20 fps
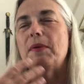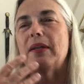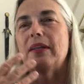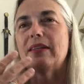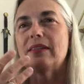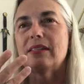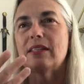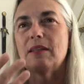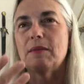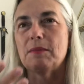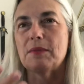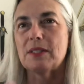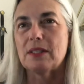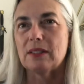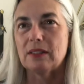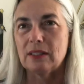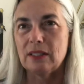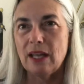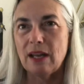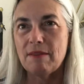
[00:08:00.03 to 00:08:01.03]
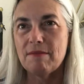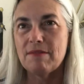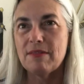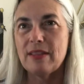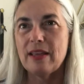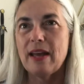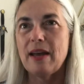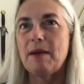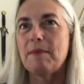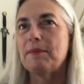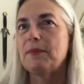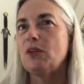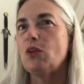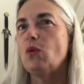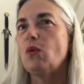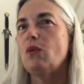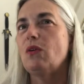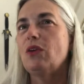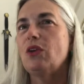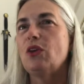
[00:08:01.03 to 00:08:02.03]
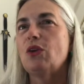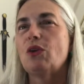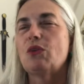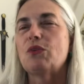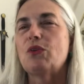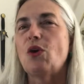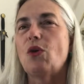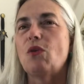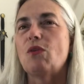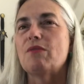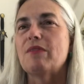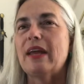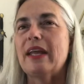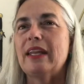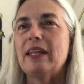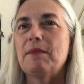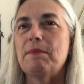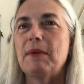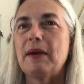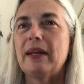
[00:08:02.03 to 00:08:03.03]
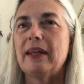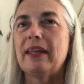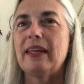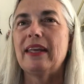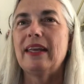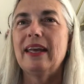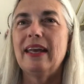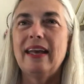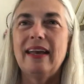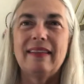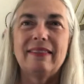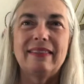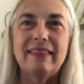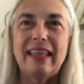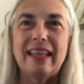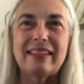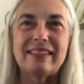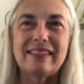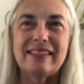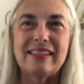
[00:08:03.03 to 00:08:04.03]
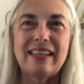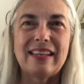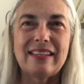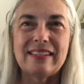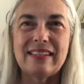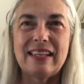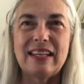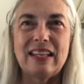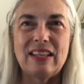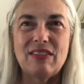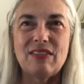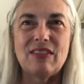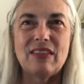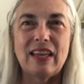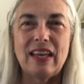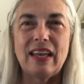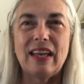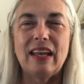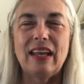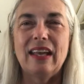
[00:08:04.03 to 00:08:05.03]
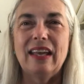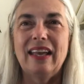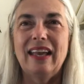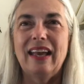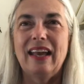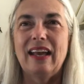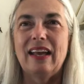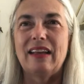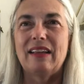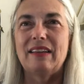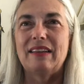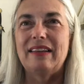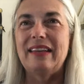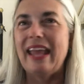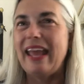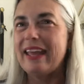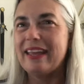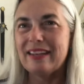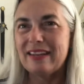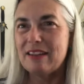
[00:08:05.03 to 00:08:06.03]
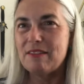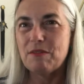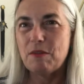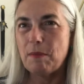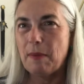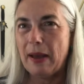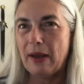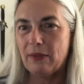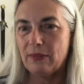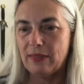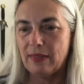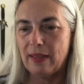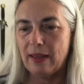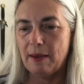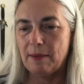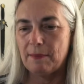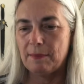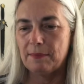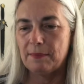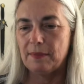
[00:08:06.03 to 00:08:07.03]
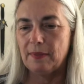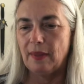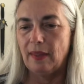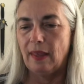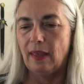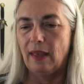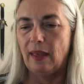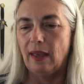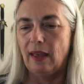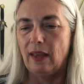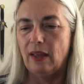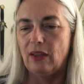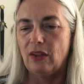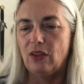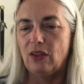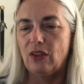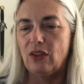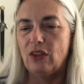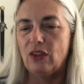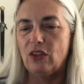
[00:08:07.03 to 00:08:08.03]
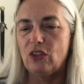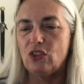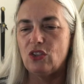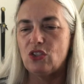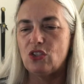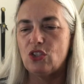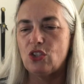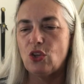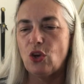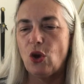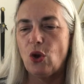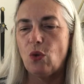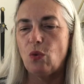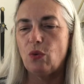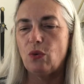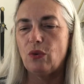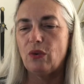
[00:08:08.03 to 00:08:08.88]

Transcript: seems to love them. You don't know of anybody that says anything negative about them. So